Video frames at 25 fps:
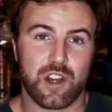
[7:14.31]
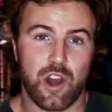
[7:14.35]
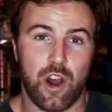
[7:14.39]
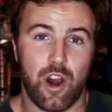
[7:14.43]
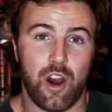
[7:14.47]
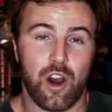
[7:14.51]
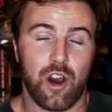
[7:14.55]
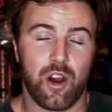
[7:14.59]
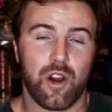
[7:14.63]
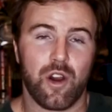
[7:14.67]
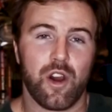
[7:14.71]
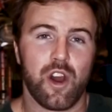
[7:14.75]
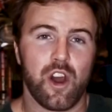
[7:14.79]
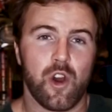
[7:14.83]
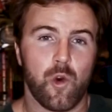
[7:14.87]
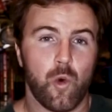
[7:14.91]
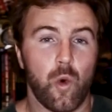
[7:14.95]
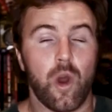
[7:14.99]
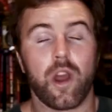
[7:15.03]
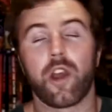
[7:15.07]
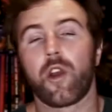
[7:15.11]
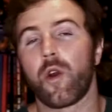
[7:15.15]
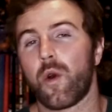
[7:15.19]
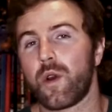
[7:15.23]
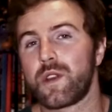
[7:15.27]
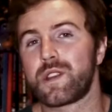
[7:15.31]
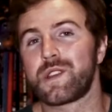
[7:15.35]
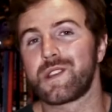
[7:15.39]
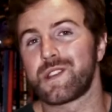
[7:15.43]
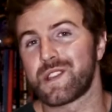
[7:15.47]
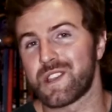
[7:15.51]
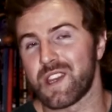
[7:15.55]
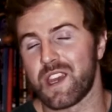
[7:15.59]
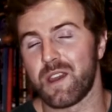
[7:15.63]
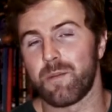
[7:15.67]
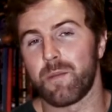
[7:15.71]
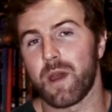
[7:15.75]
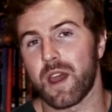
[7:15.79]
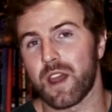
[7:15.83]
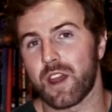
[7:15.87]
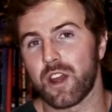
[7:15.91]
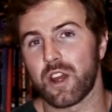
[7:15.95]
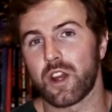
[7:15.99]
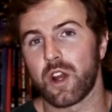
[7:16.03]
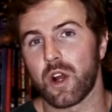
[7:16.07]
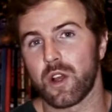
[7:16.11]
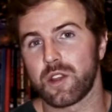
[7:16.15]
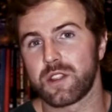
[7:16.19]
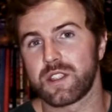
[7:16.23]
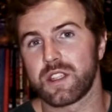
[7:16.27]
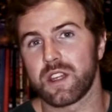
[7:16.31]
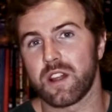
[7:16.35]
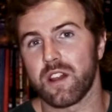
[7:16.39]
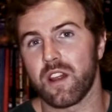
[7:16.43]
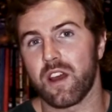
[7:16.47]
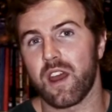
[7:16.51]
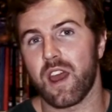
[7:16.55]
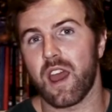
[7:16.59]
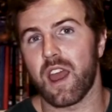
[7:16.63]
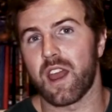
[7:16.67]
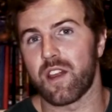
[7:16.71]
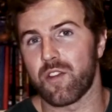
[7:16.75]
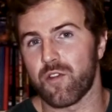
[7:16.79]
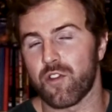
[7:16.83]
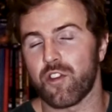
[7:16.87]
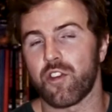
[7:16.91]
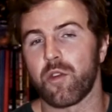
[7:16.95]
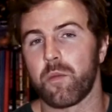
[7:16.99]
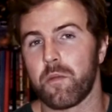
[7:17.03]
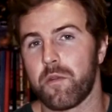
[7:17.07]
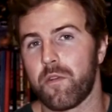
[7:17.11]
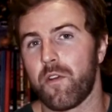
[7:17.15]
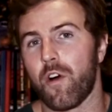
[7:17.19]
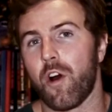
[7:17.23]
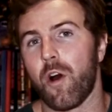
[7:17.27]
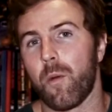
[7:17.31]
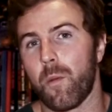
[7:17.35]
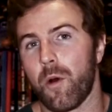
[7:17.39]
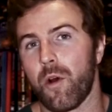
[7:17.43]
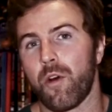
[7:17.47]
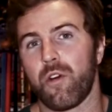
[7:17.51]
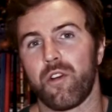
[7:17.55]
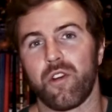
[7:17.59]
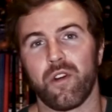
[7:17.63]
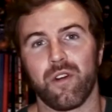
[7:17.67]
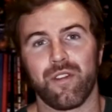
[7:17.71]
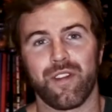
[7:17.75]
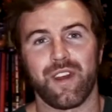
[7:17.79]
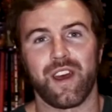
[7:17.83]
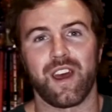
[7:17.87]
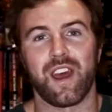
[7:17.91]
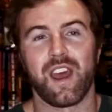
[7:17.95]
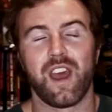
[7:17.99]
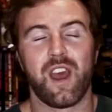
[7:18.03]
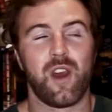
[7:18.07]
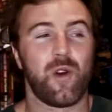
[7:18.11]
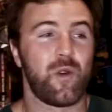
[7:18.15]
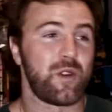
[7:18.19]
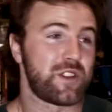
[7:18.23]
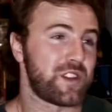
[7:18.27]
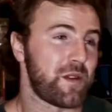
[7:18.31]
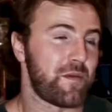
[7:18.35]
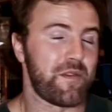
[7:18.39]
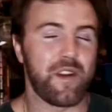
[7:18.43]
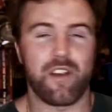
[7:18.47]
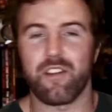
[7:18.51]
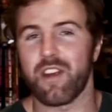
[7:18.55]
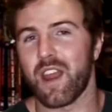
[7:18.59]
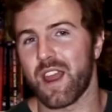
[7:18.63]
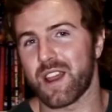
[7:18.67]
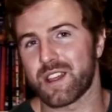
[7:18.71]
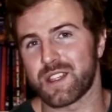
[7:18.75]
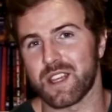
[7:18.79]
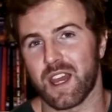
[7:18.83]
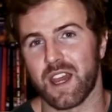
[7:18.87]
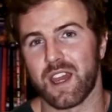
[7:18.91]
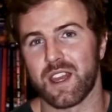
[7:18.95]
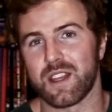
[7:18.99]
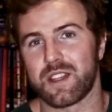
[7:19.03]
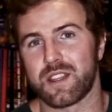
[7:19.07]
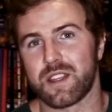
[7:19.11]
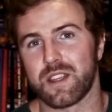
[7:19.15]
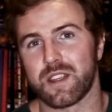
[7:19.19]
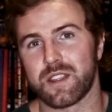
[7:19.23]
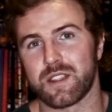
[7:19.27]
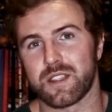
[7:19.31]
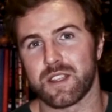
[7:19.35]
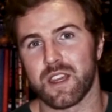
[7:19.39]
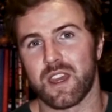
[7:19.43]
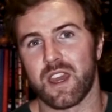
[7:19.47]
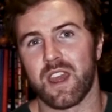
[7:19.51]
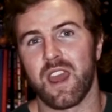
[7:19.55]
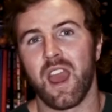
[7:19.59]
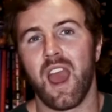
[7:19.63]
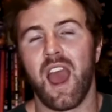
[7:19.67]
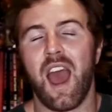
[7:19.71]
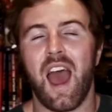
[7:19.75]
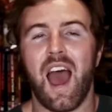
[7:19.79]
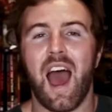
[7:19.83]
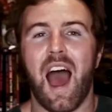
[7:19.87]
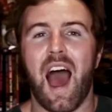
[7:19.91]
Kong, we're going to see Mechagodzilla in some form or another, which I'm very excited to see.